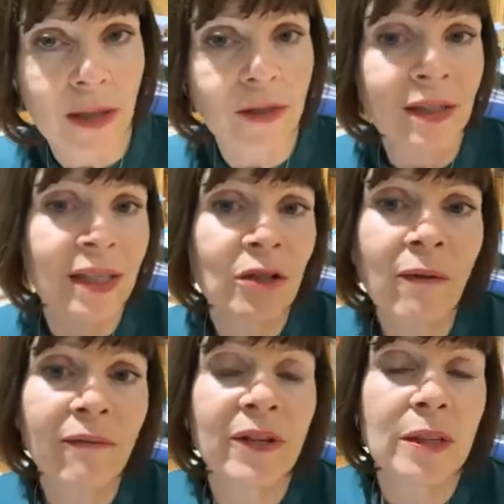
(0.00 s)
because it's
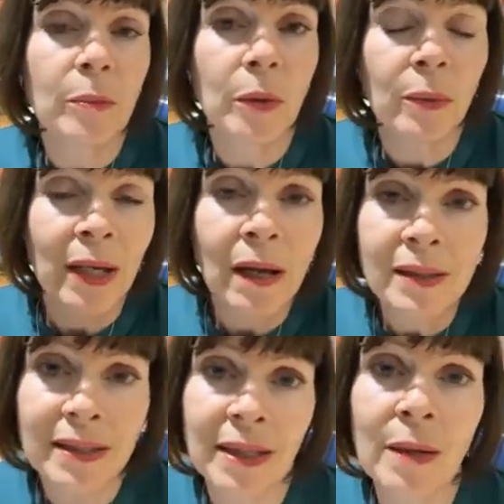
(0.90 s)
not visible, we can't
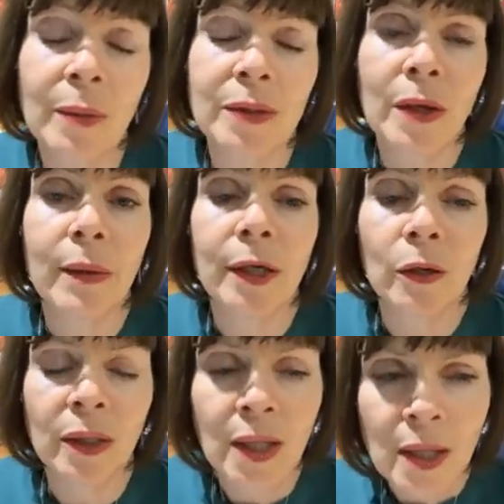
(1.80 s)
see what's going
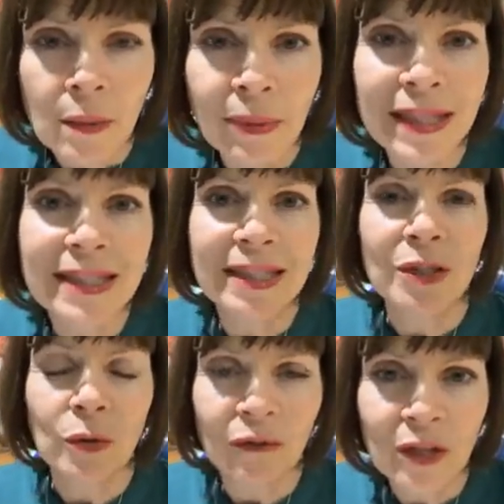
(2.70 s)
on, but it's
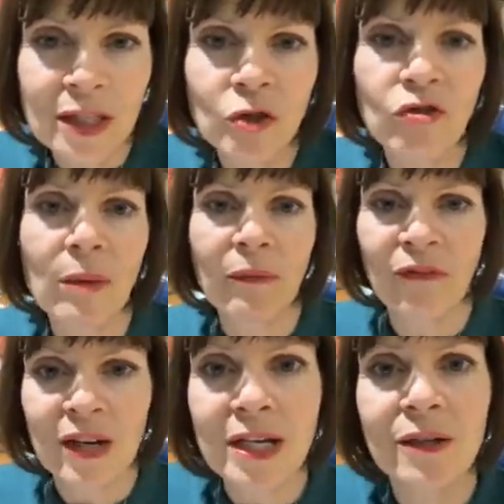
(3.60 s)
sort of this drip
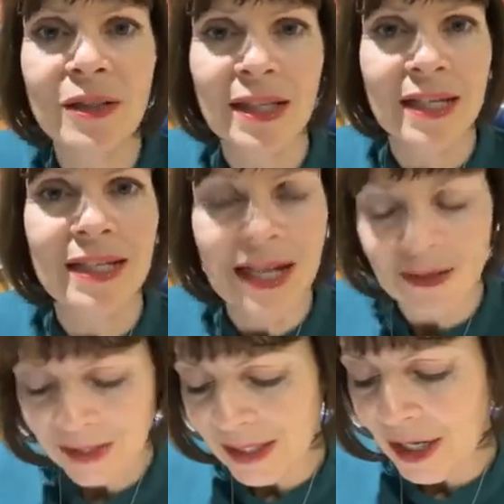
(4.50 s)
feeder sending out
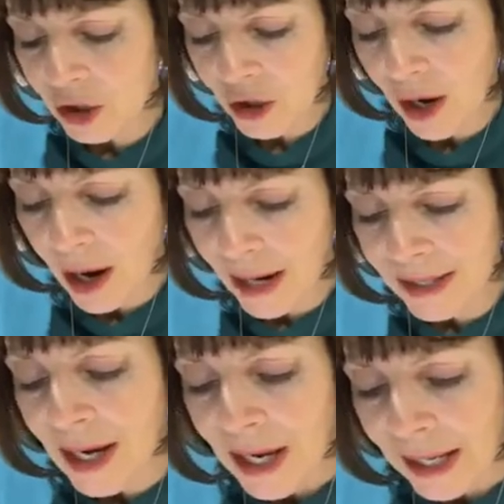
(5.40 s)
cytokine
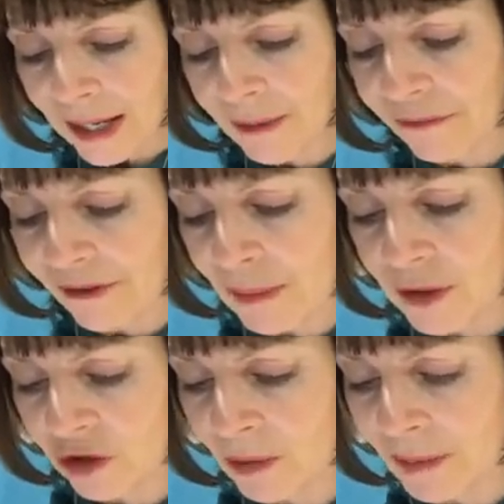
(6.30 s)

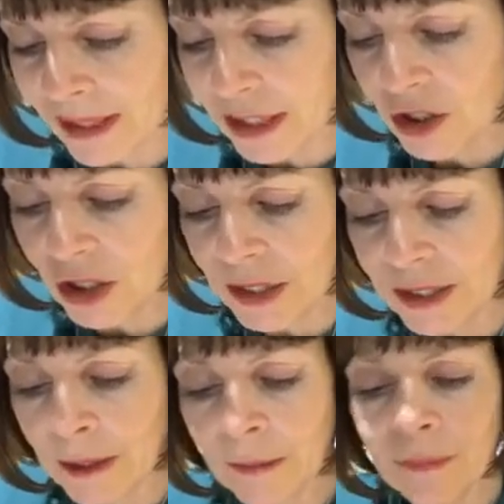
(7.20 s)
inflammatory messengers.
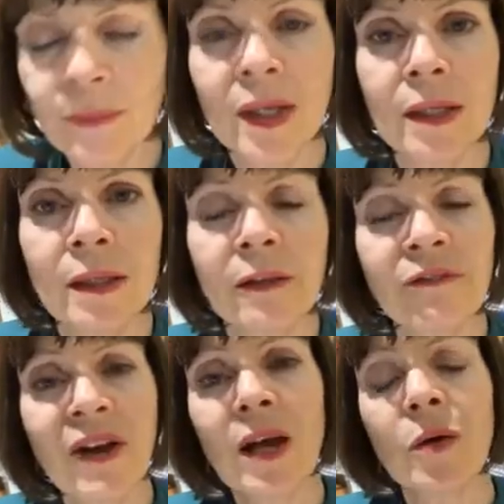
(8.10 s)
The
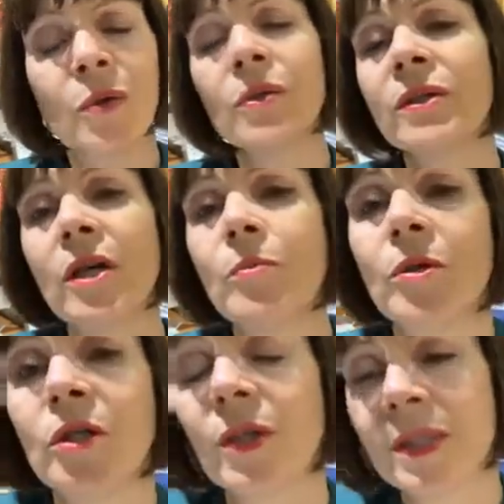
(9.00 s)
fat also
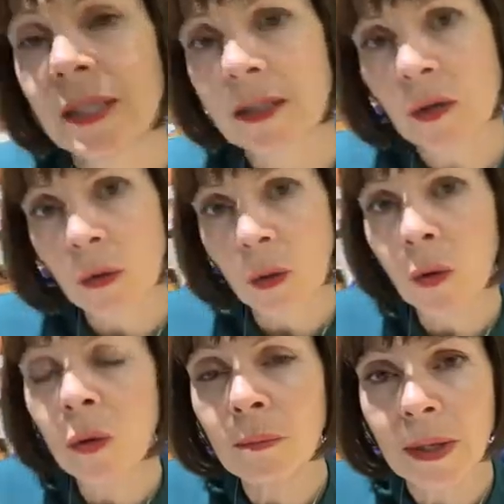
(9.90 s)
produces a
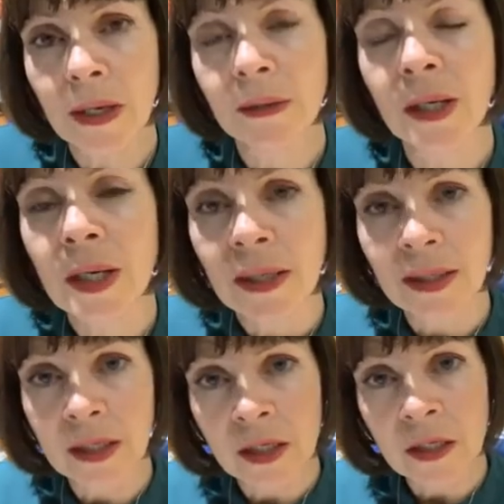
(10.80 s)
hormone
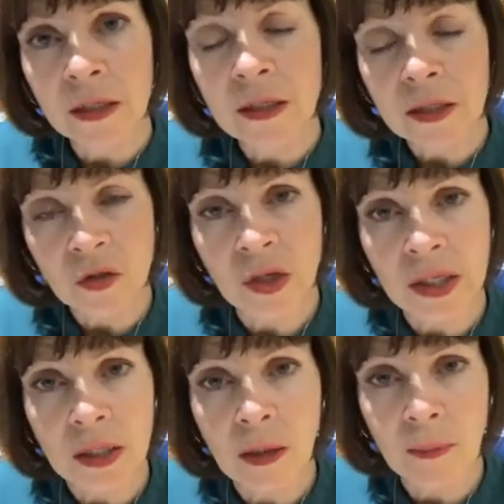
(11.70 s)
that can
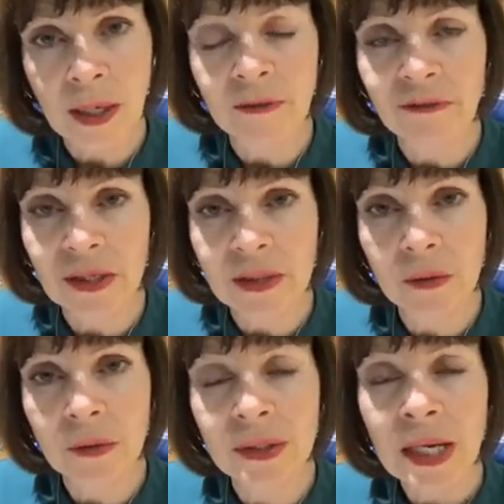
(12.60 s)
constrict our blood
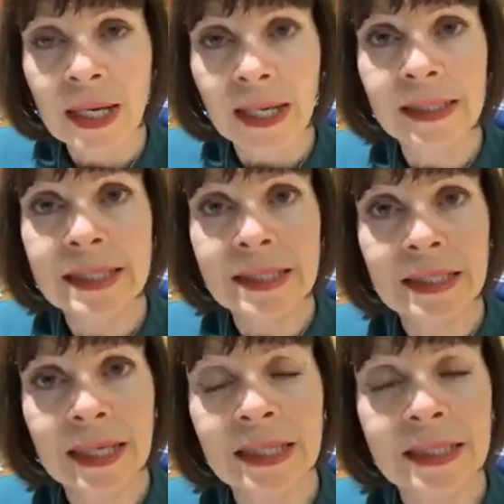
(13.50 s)
vessels, and it's
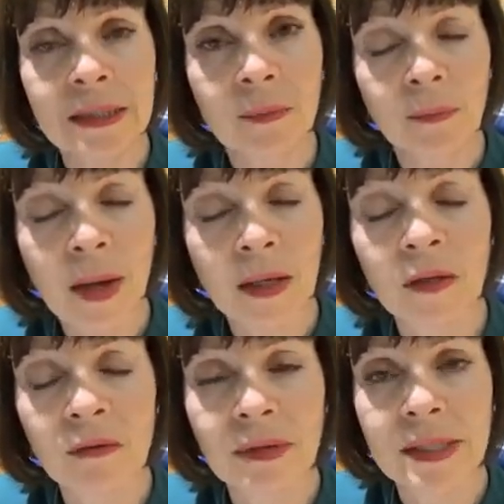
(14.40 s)
this part of
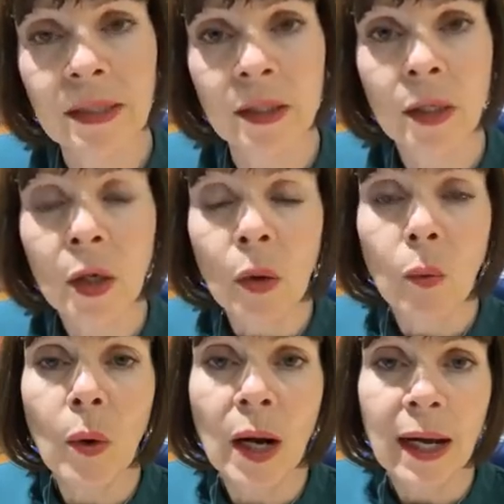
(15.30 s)
the reason
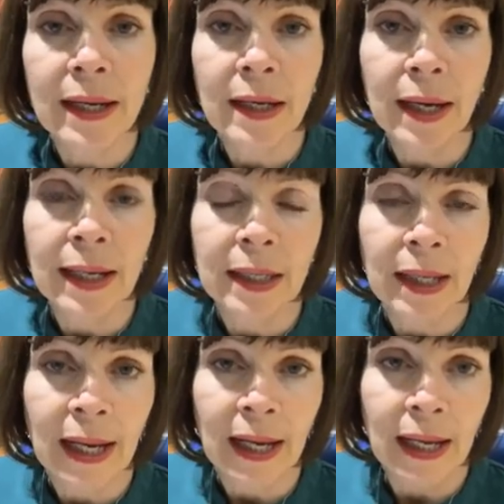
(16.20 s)
why it
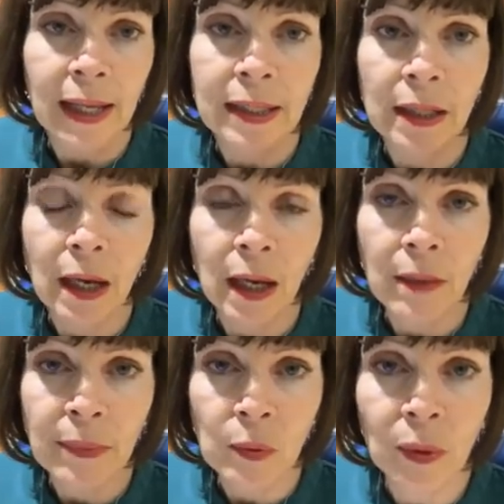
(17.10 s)
can
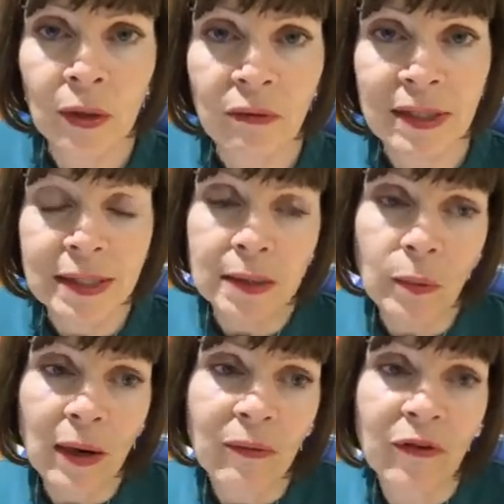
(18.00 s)
be one of the reasons
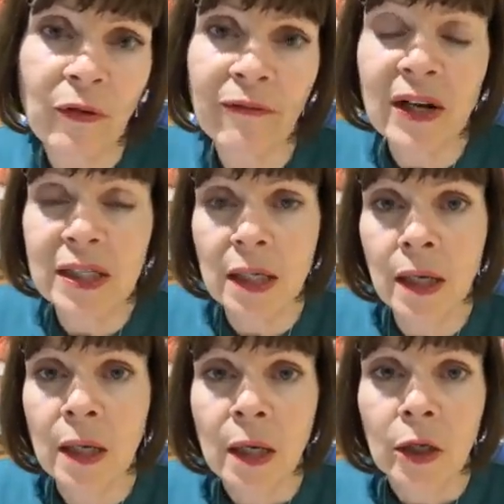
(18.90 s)
why if you're fatter,
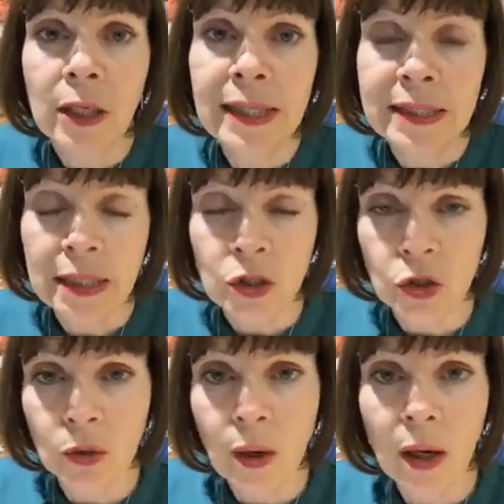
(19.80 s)
leading
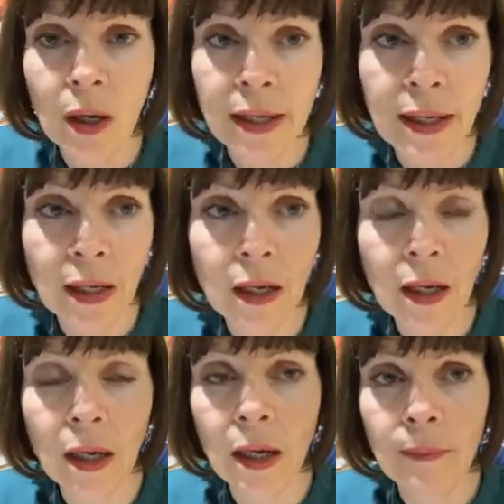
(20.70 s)
to higher
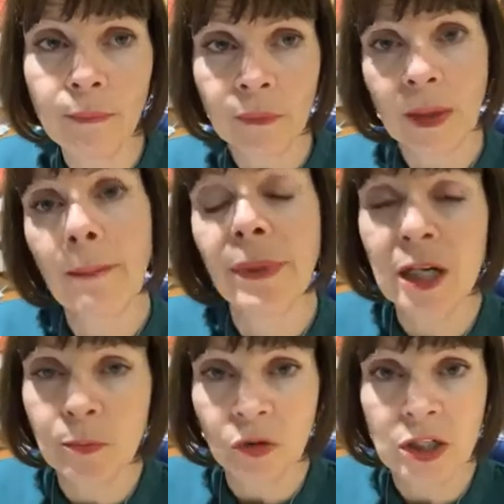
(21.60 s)

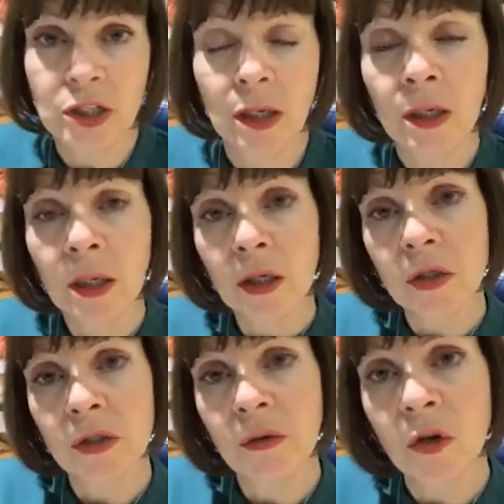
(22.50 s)
blood pressure,
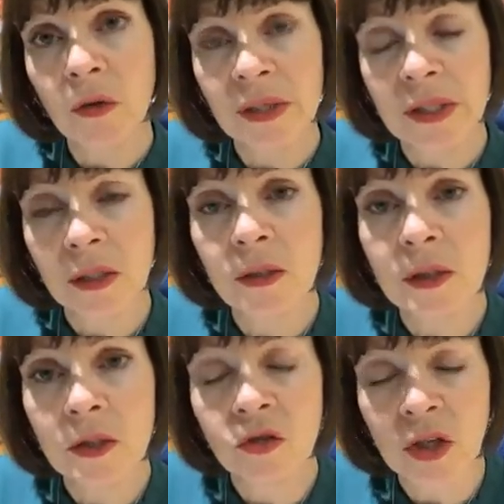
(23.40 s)
because you've got this
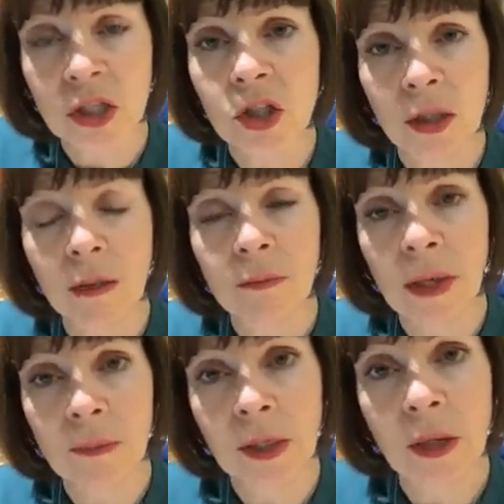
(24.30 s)
constriction that
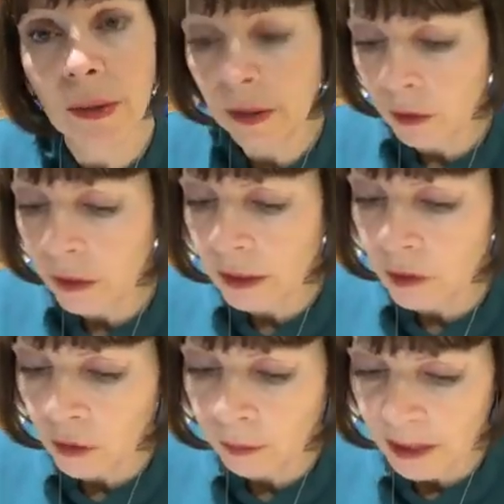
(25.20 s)
might be going on in
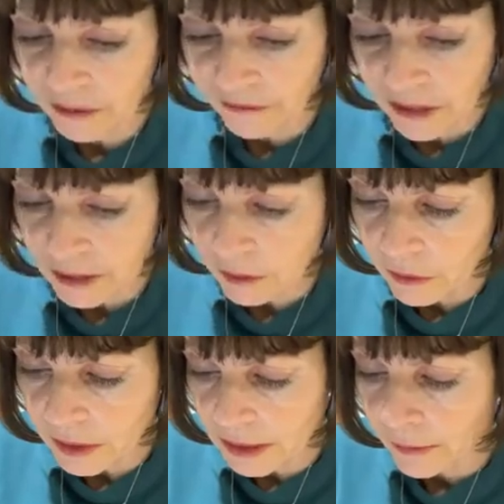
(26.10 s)
your blood
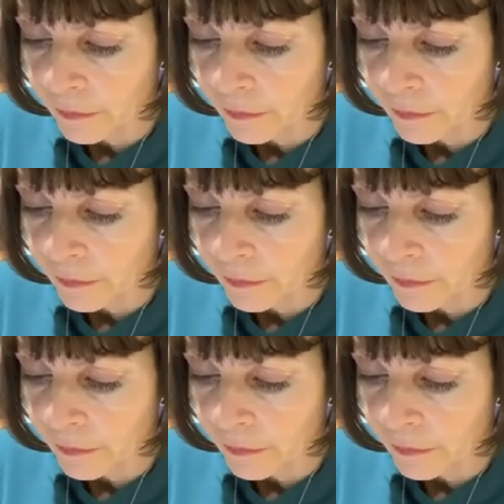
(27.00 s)
vessels.